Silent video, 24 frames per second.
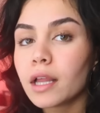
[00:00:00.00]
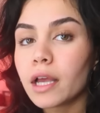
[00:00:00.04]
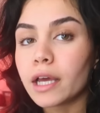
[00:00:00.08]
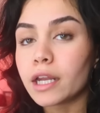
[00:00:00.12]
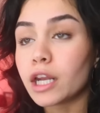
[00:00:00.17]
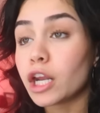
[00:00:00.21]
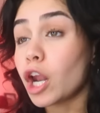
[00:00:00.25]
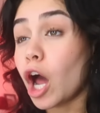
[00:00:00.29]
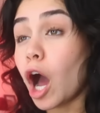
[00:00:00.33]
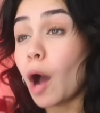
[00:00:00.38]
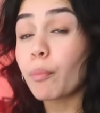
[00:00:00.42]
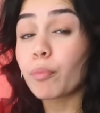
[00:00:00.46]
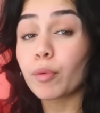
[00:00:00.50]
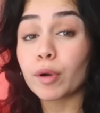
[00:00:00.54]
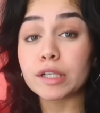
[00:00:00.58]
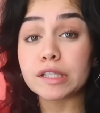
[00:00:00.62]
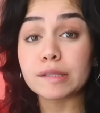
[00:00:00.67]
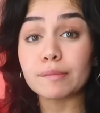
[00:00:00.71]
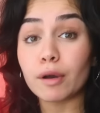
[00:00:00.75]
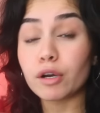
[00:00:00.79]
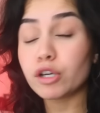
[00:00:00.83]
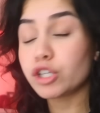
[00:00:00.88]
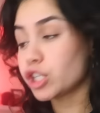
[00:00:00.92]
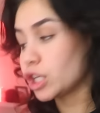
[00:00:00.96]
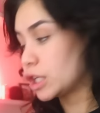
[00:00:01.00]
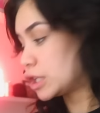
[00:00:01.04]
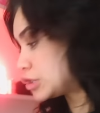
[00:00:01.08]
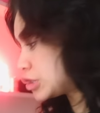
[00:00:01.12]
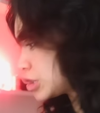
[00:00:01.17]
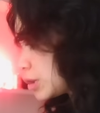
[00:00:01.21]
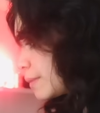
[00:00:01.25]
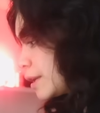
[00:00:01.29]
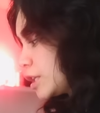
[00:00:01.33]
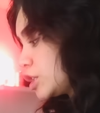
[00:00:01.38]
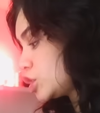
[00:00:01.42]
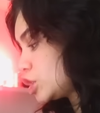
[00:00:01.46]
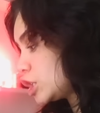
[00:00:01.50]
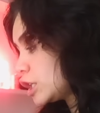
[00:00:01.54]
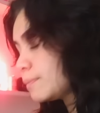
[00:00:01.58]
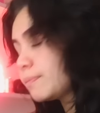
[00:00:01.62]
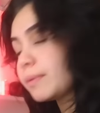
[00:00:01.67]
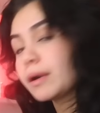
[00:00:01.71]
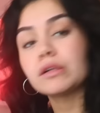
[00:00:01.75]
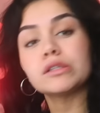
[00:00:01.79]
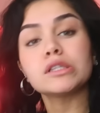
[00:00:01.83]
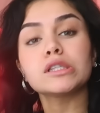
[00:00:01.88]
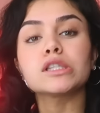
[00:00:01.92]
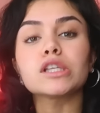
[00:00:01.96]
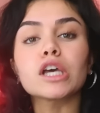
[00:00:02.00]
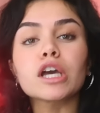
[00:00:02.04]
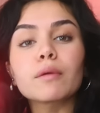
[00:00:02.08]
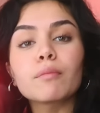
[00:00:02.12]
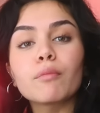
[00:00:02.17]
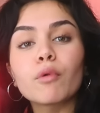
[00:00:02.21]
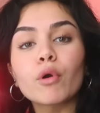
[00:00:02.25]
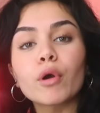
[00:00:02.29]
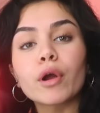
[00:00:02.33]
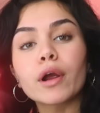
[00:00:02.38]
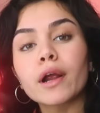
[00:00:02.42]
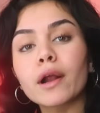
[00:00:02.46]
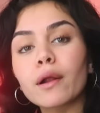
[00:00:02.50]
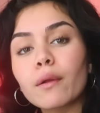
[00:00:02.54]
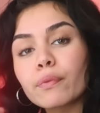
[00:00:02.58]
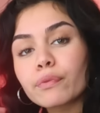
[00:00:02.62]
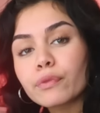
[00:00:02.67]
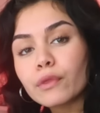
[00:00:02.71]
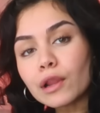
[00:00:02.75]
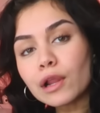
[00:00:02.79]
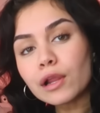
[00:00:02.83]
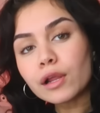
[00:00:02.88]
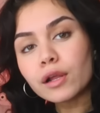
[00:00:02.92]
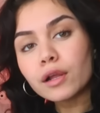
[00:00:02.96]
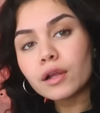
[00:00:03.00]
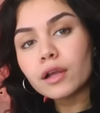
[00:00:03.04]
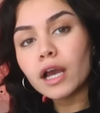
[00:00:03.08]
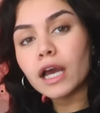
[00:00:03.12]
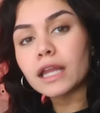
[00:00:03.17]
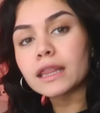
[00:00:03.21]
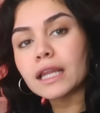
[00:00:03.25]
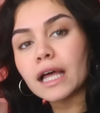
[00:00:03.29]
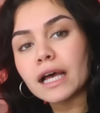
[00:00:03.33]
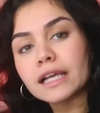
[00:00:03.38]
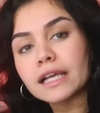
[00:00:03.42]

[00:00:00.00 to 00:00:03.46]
in an upwards motion. So my cheekbones look more and